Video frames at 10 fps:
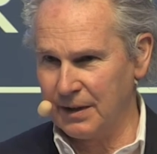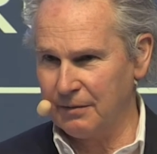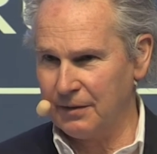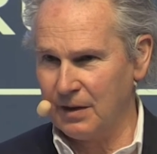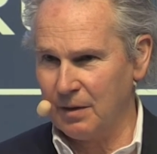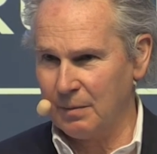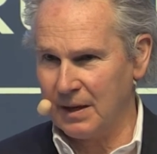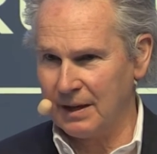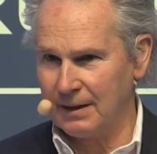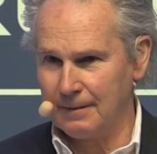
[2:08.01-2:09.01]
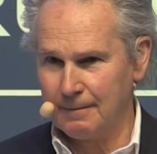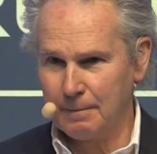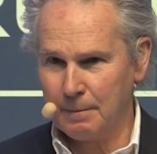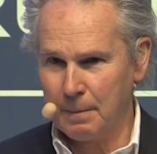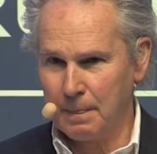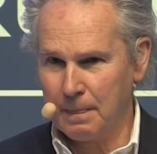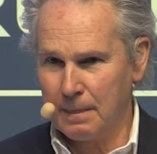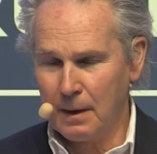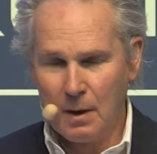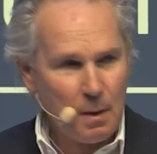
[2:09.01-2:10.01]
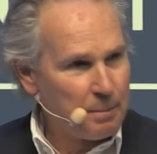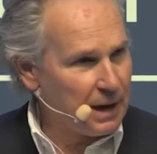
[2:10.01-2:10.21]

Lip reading: if you don't mind. But I